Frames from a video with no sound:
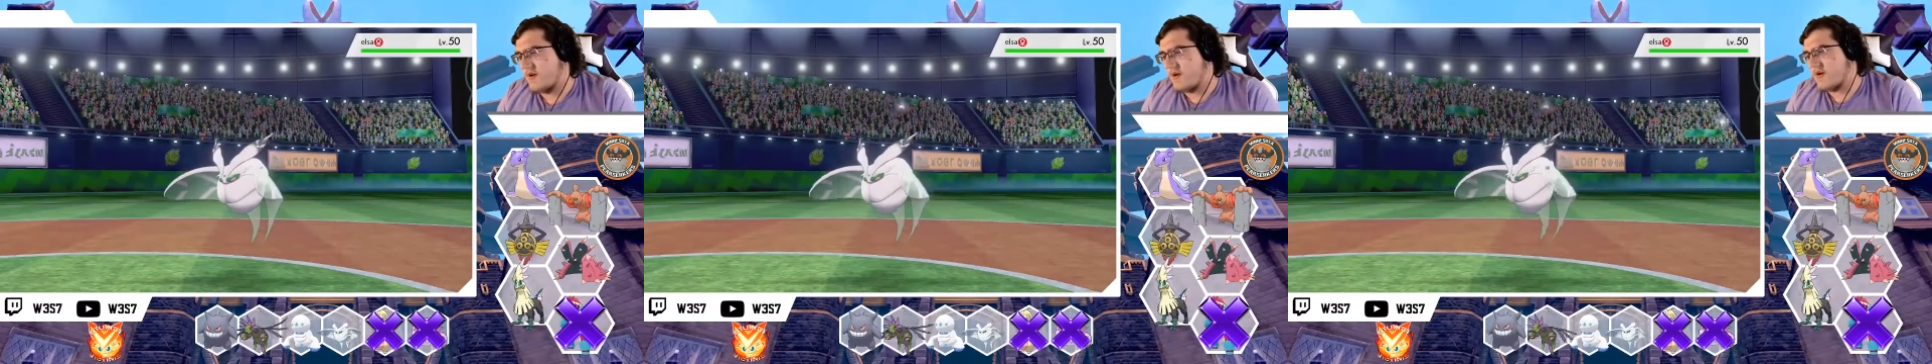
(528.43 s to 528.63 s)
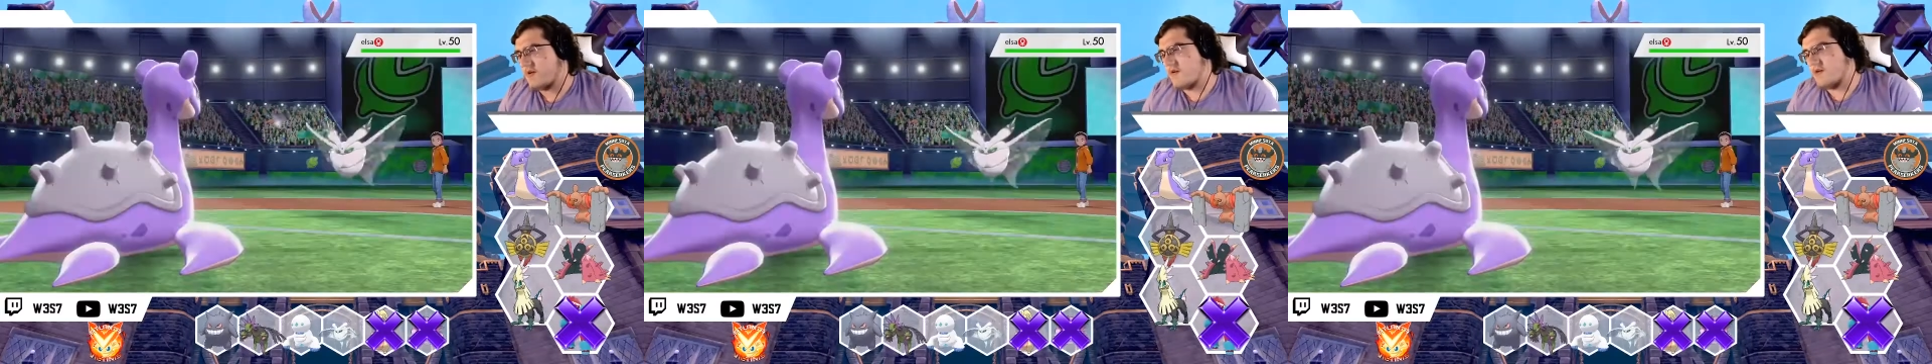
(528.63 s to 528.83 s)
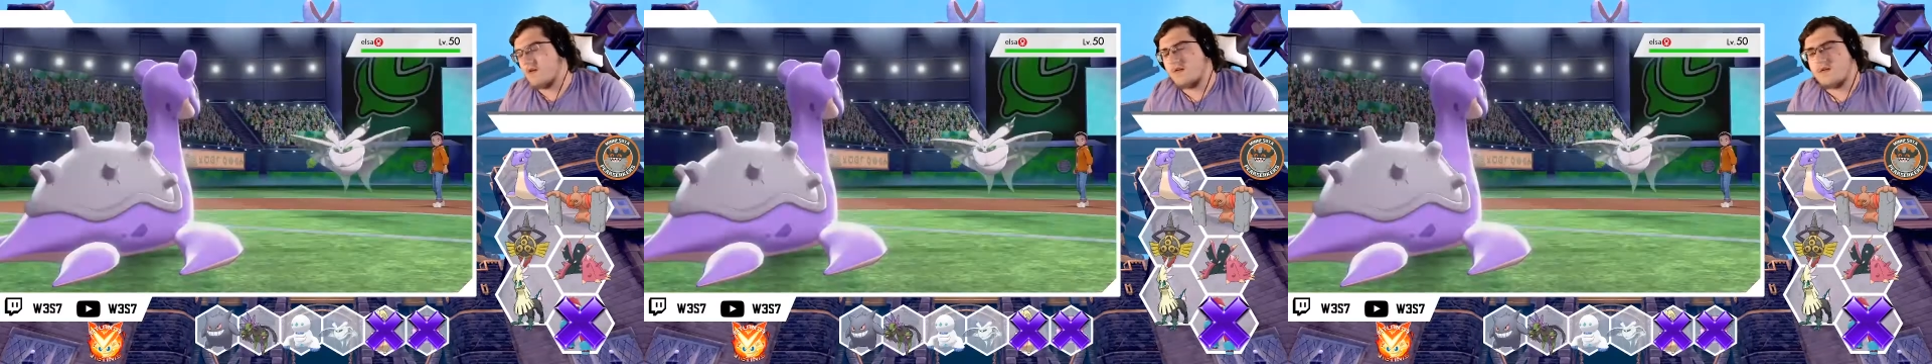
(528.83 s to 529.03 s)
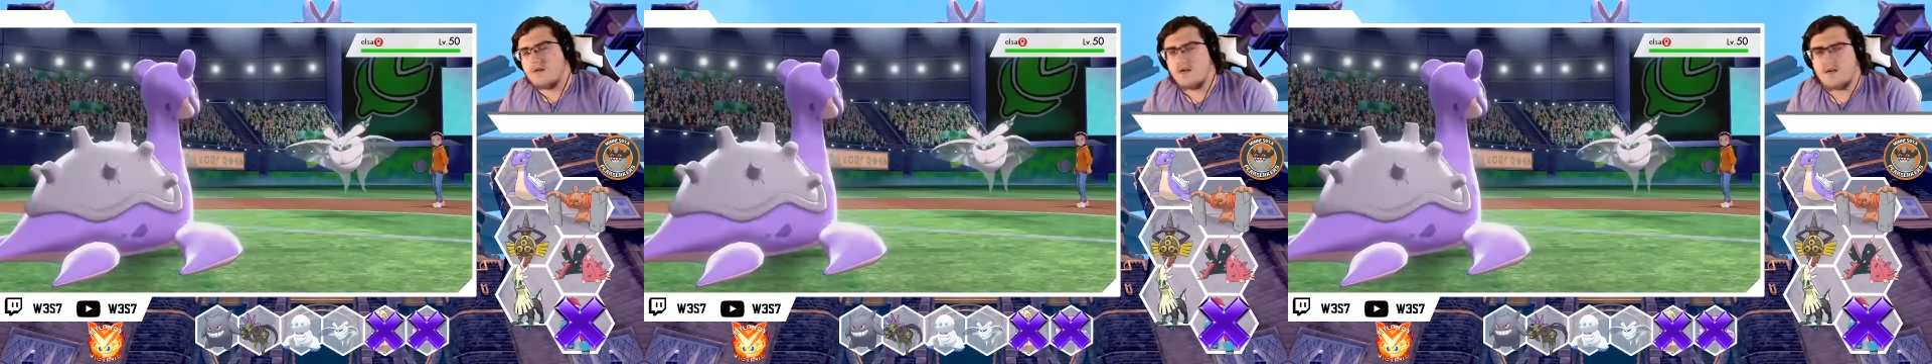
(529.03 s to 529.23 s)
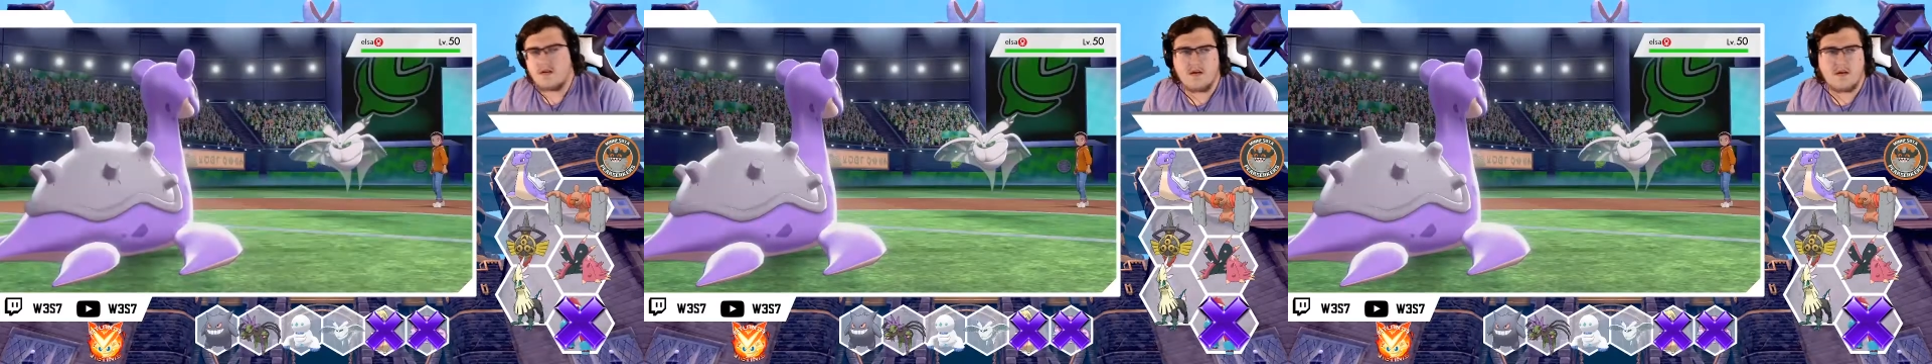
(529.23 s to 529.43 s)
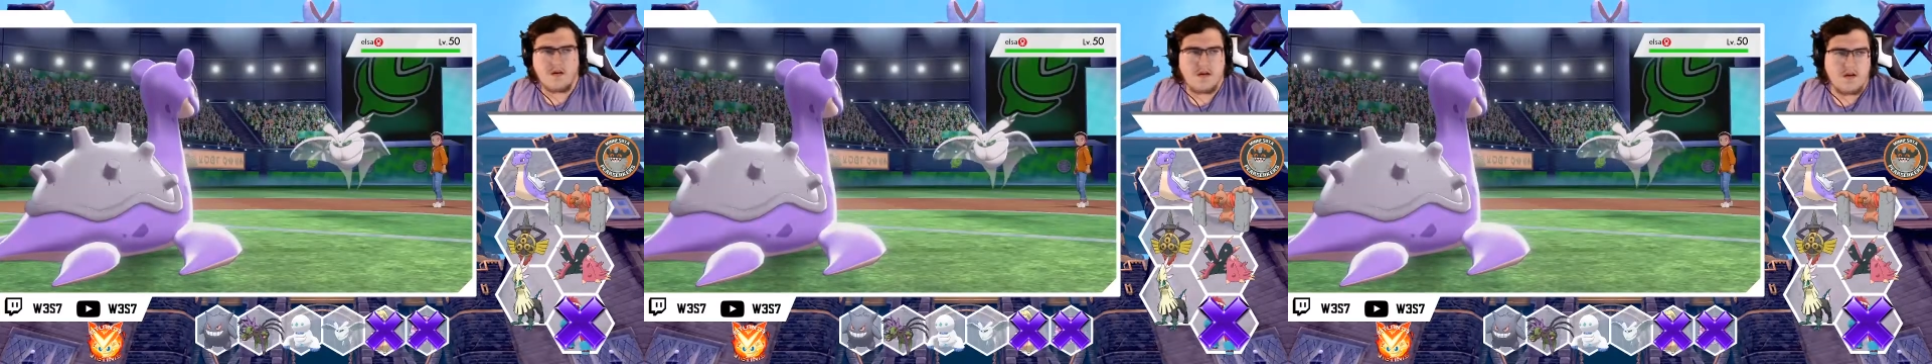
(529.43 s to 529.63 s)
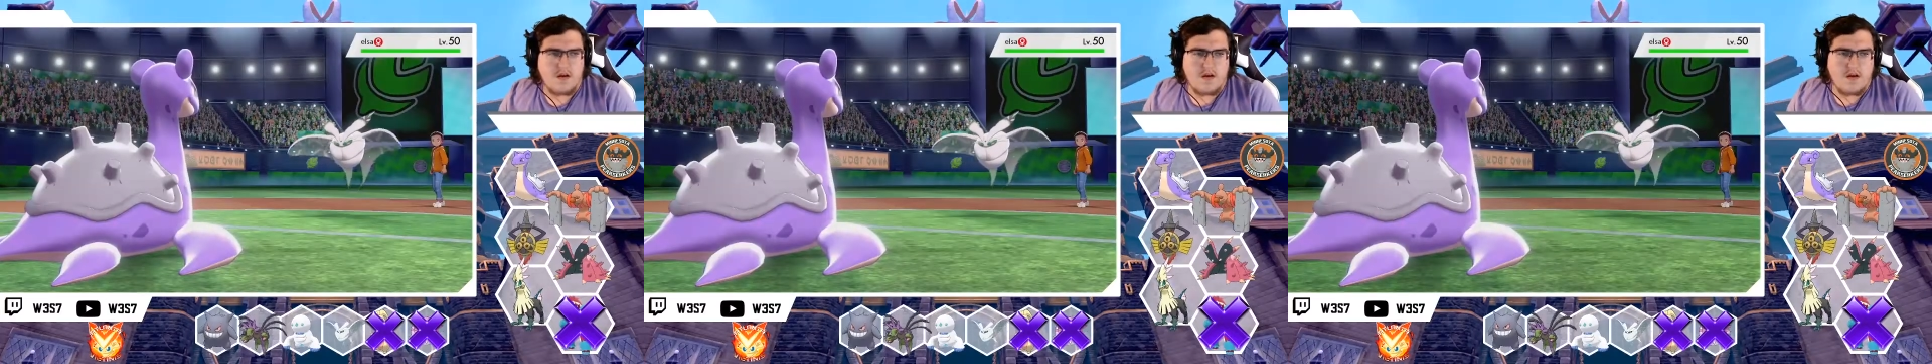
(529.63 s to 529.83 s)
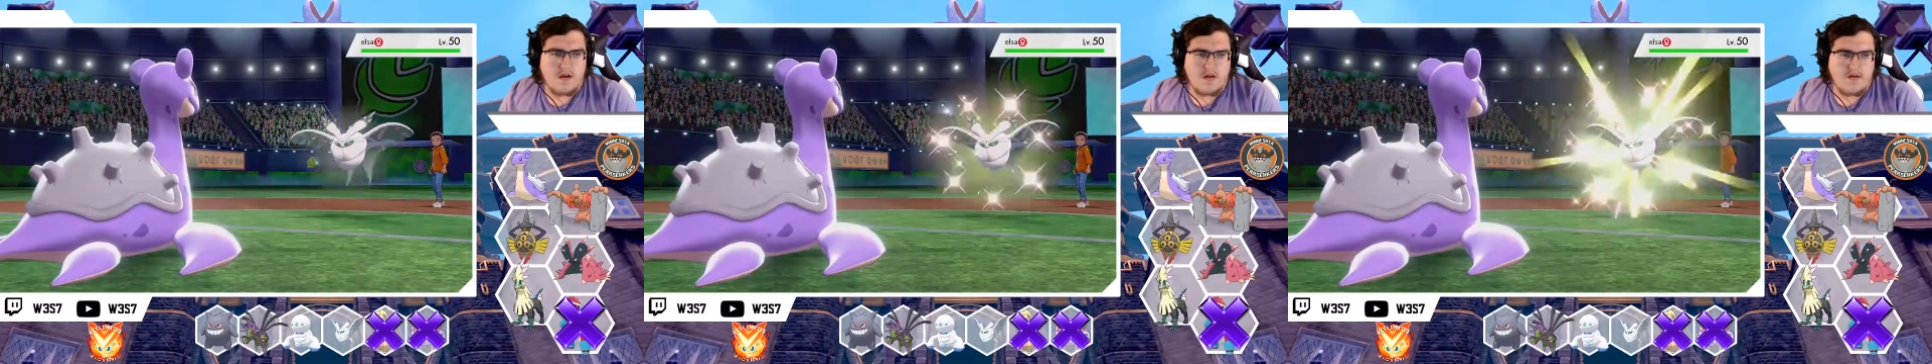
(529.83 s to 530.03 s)
here,
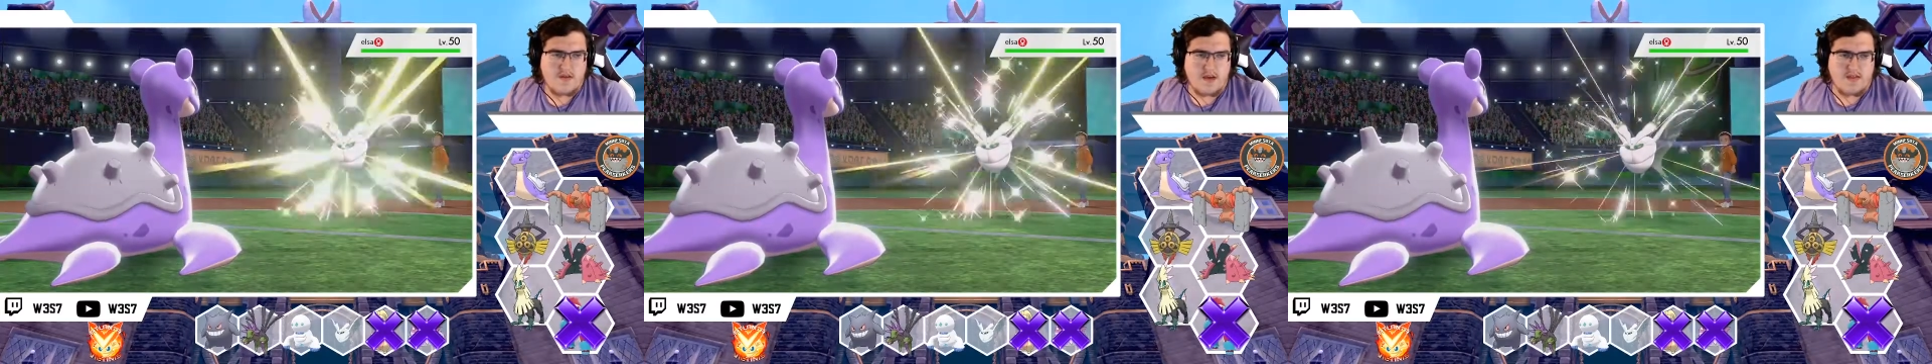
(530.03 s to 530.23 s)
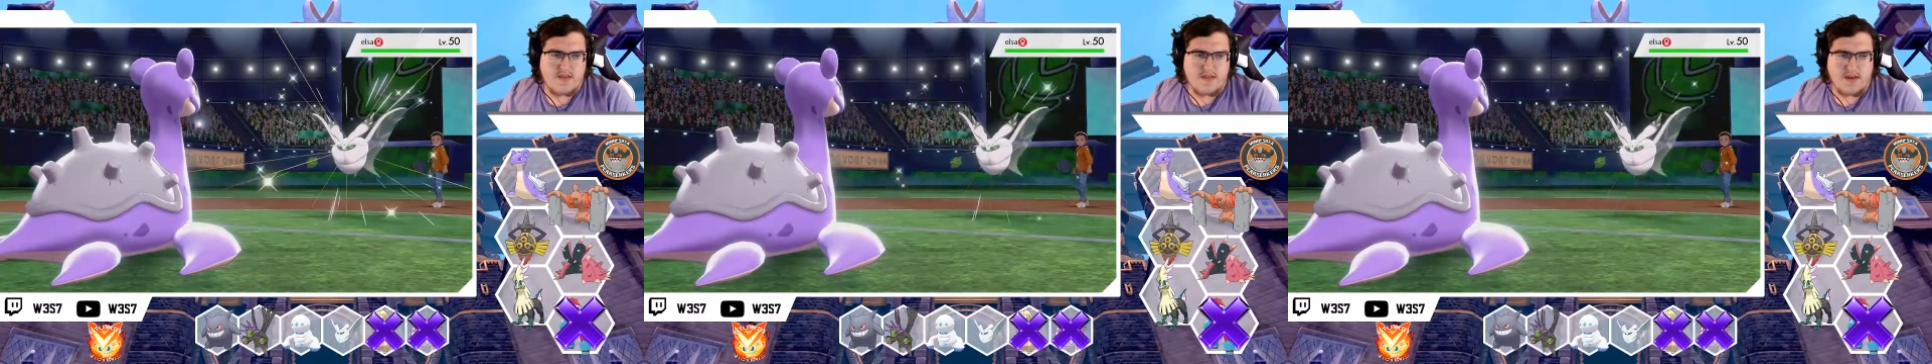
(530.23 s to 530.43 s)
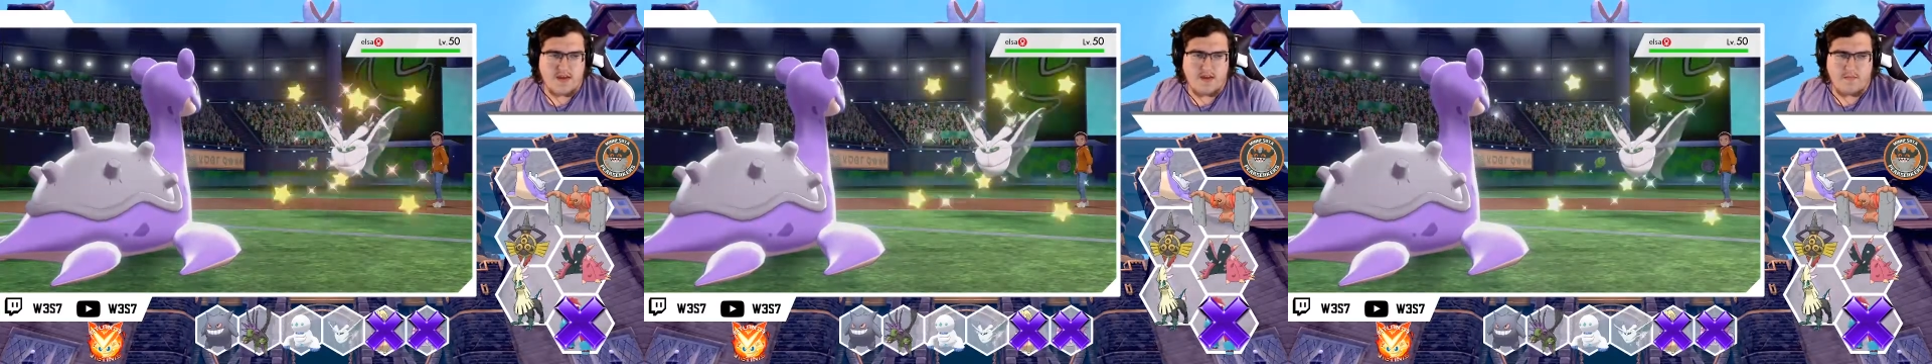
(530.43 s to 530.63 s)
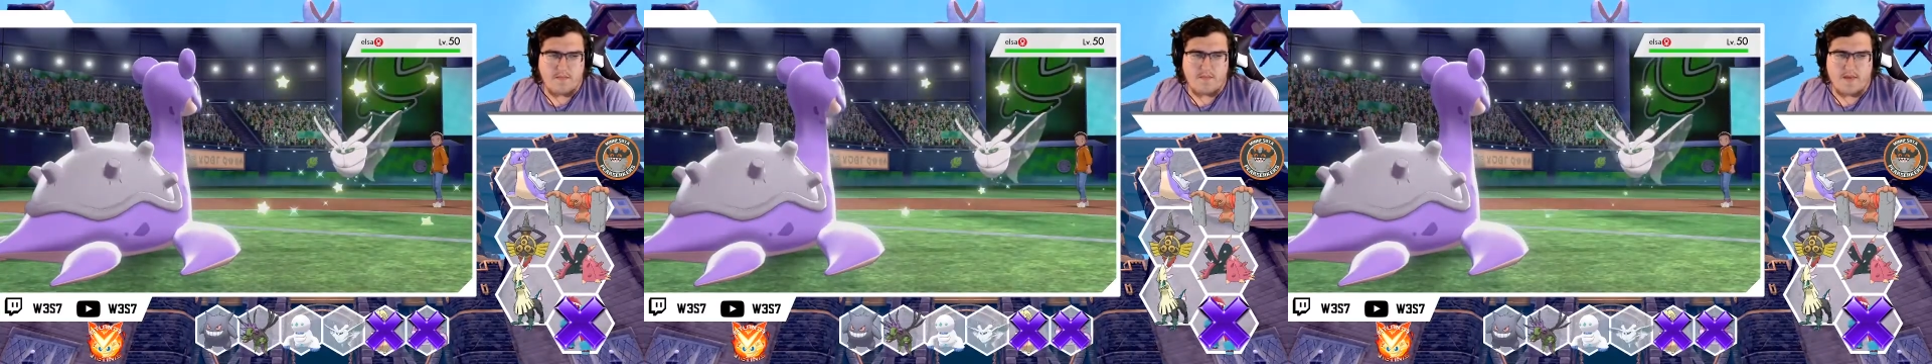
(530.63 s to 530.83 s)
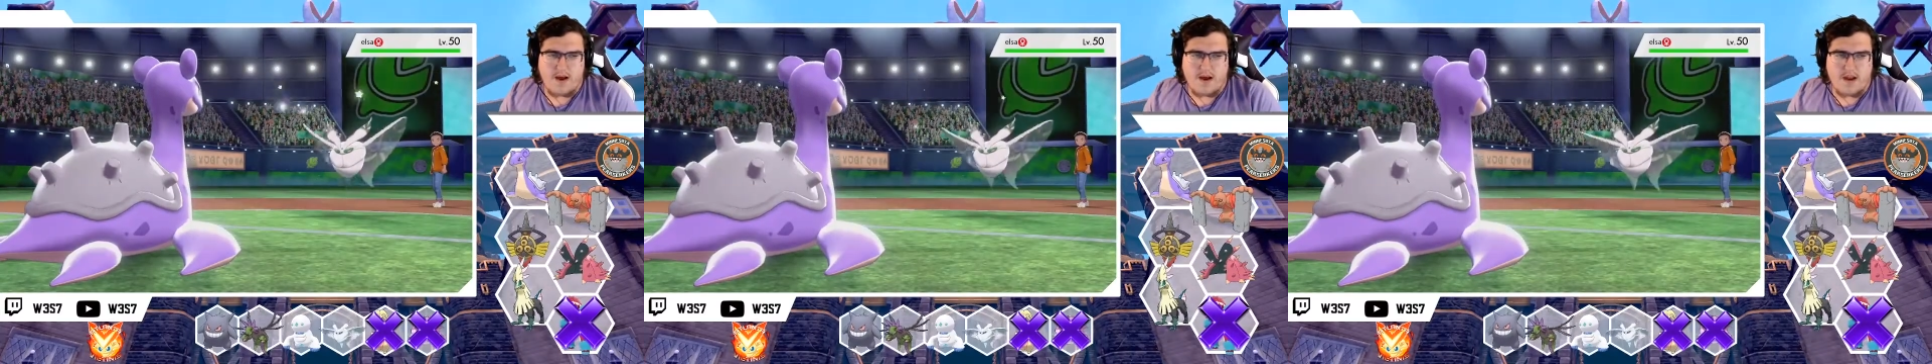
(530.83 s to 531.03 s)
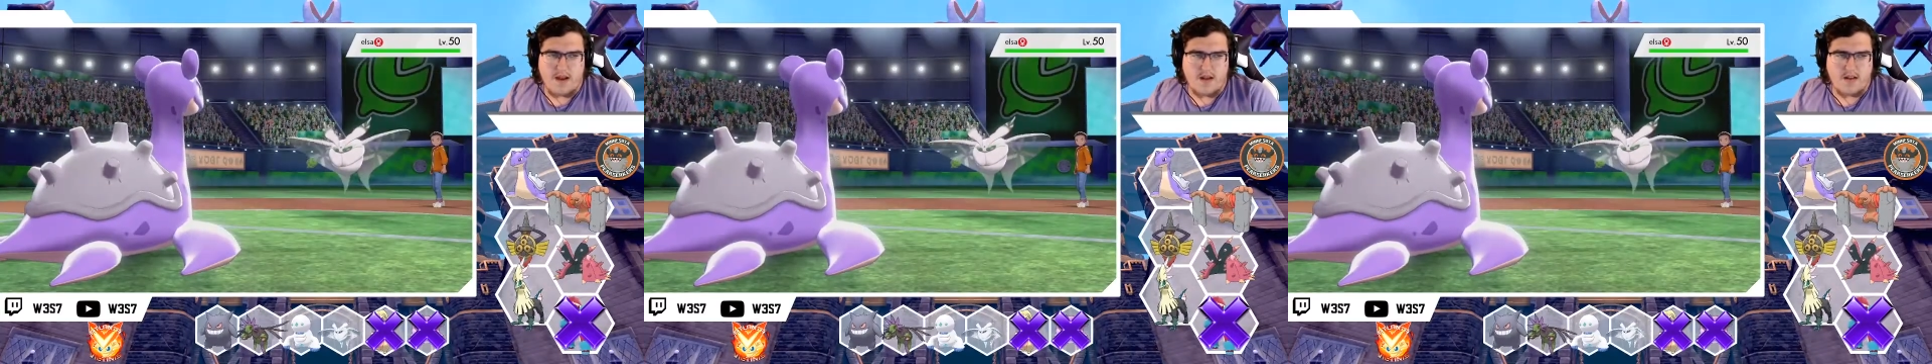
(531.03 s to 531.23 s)
which I think it might.